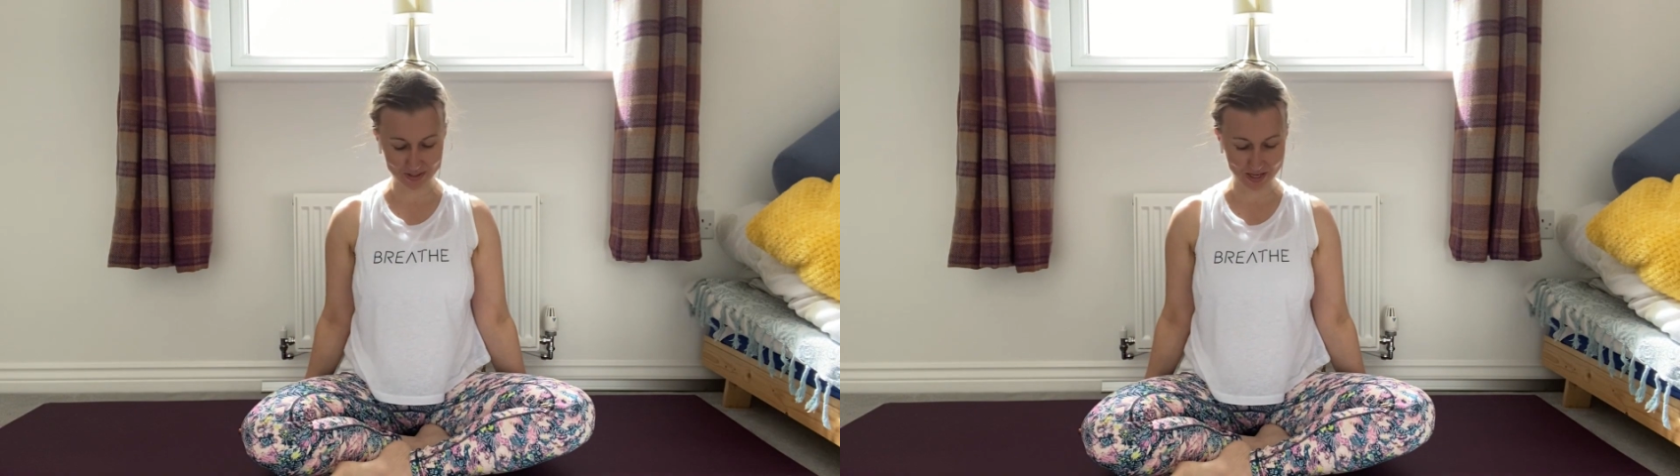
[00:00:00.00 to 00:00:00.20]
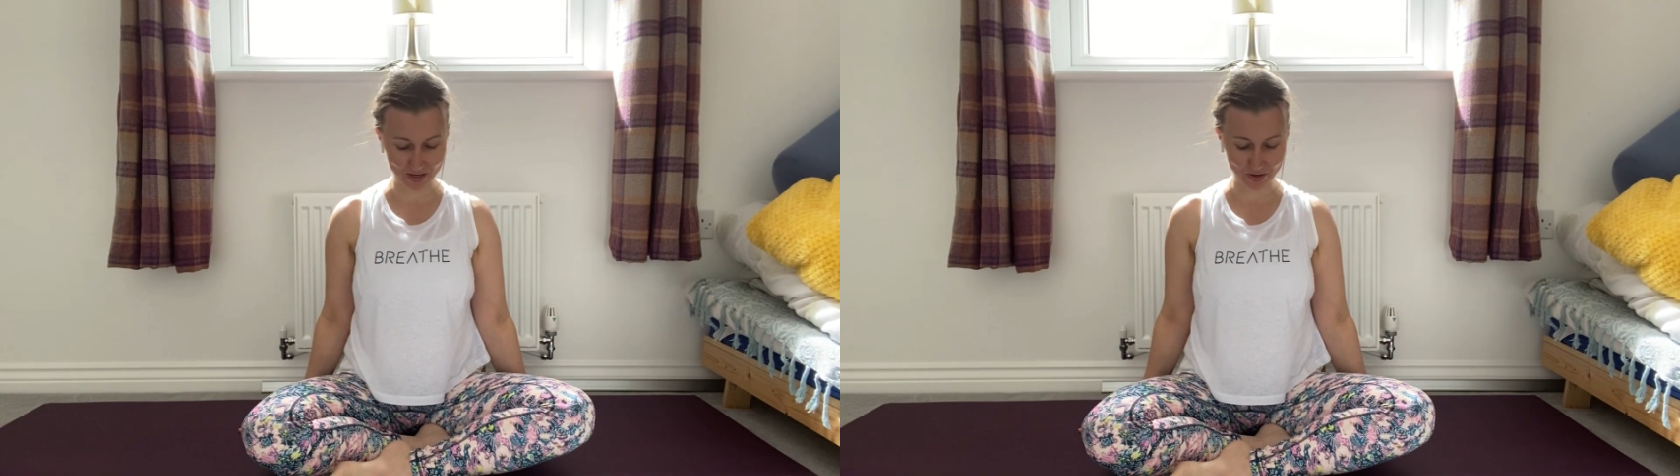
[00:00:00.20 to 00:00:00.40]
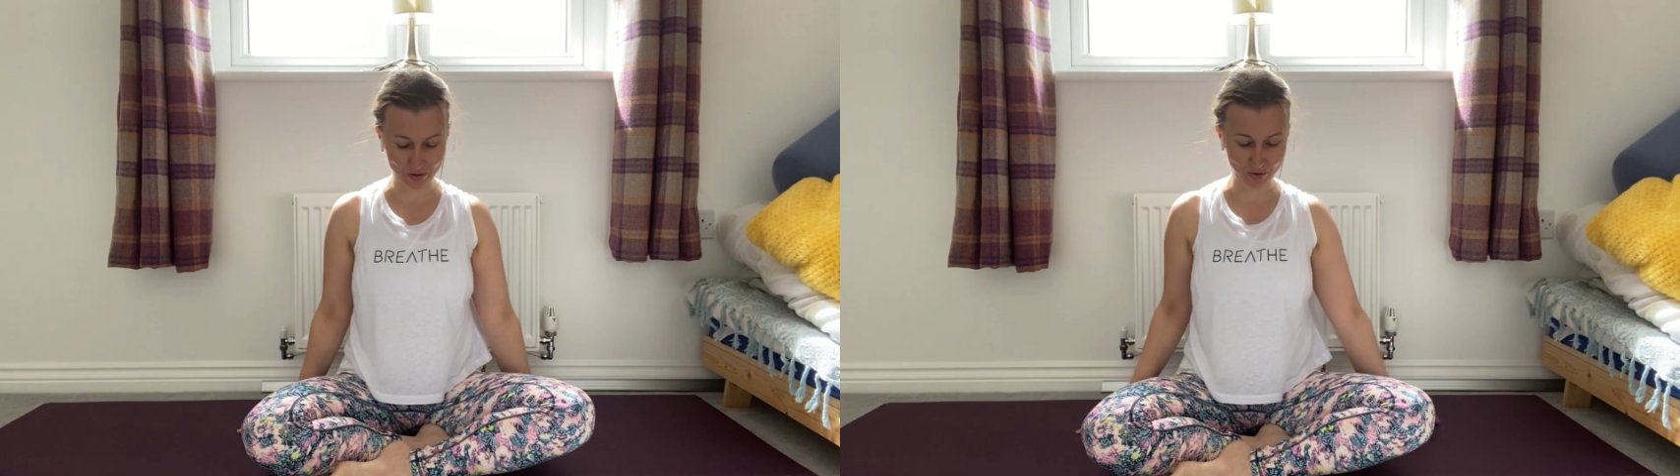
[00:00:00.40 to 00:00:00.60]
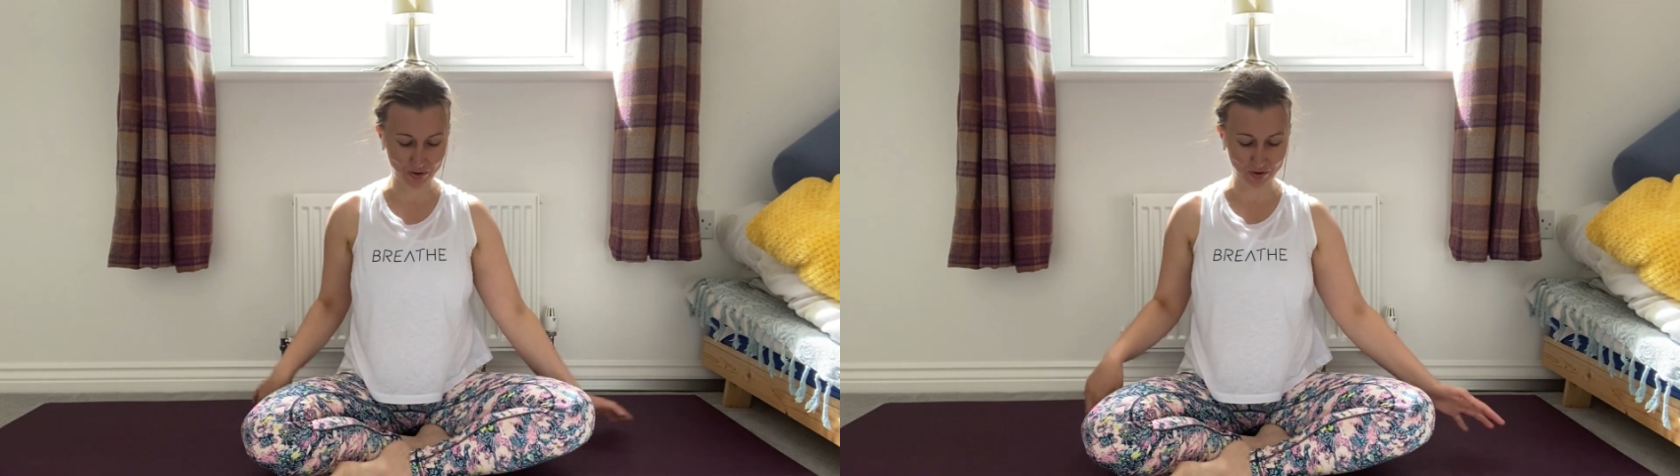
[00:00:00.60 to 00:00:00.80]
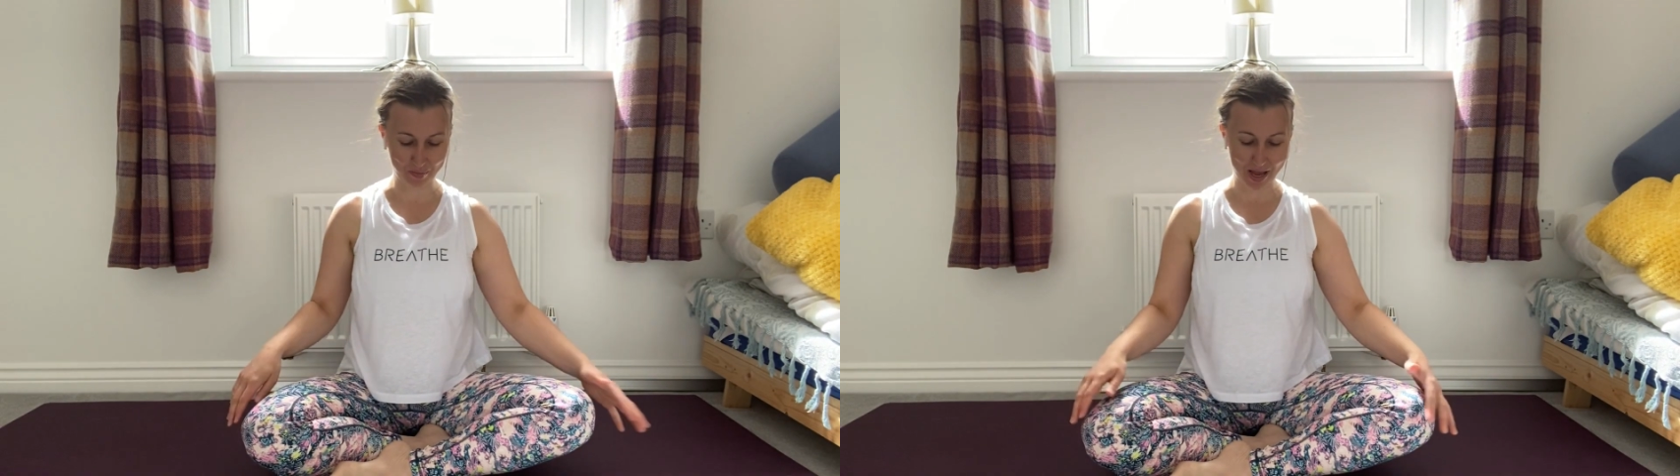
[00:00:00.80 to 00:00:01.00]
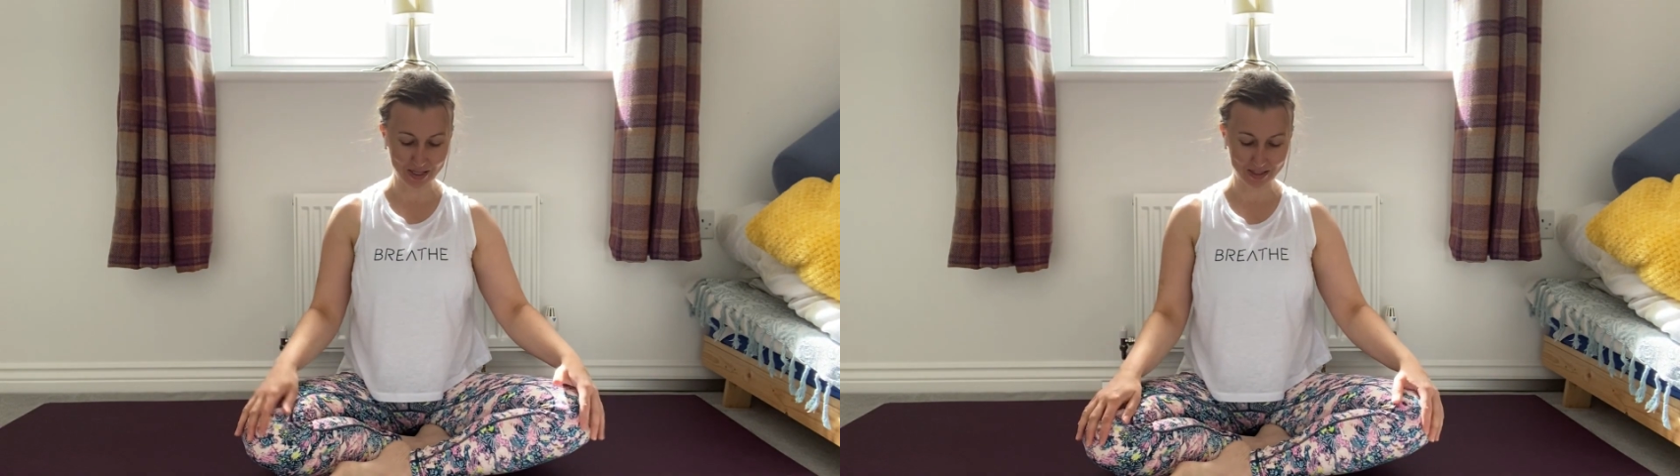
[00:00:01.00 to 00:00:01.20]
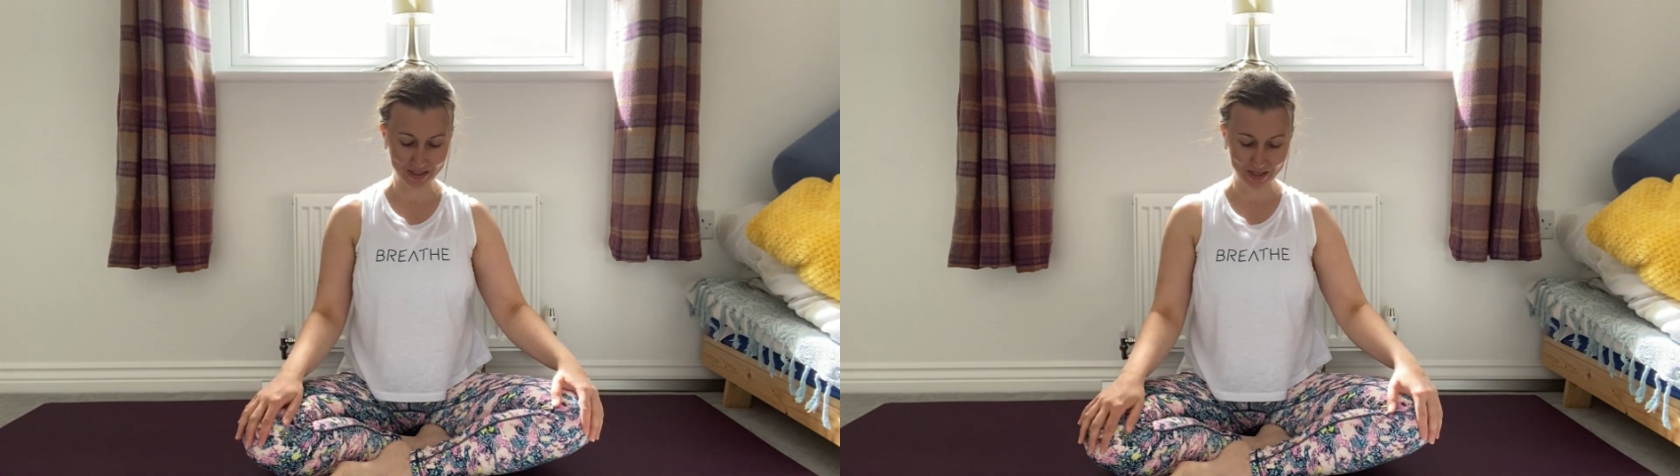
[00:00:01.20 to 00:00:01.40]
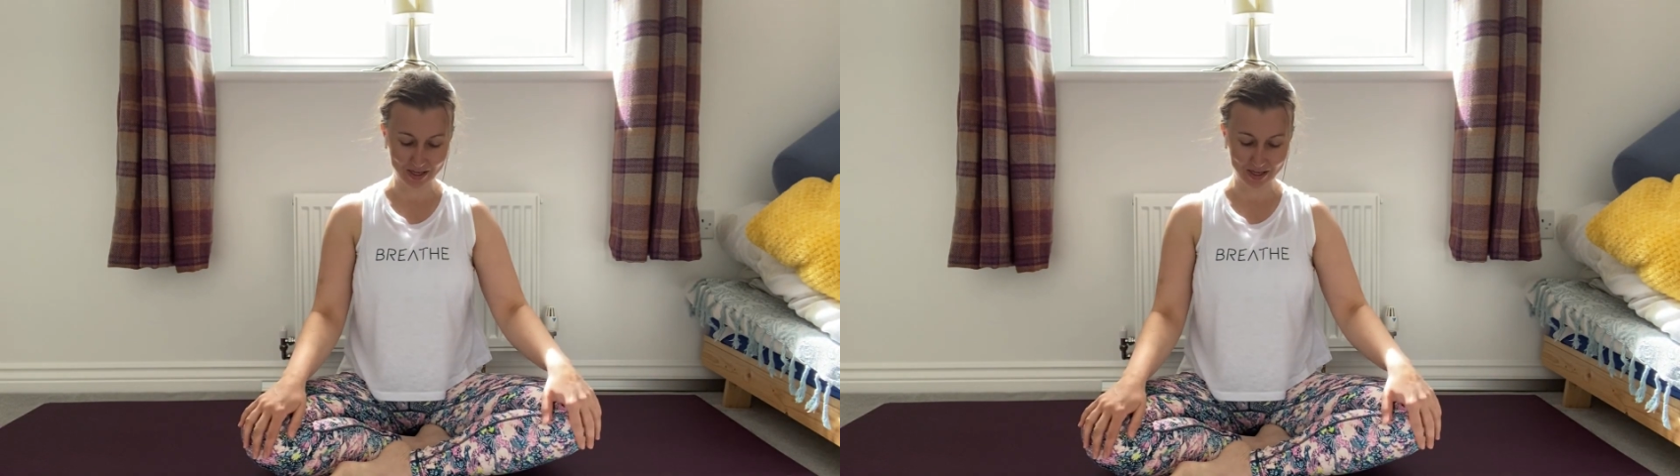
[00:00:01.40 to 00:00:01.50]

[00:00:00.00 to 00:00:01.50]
seat on your mat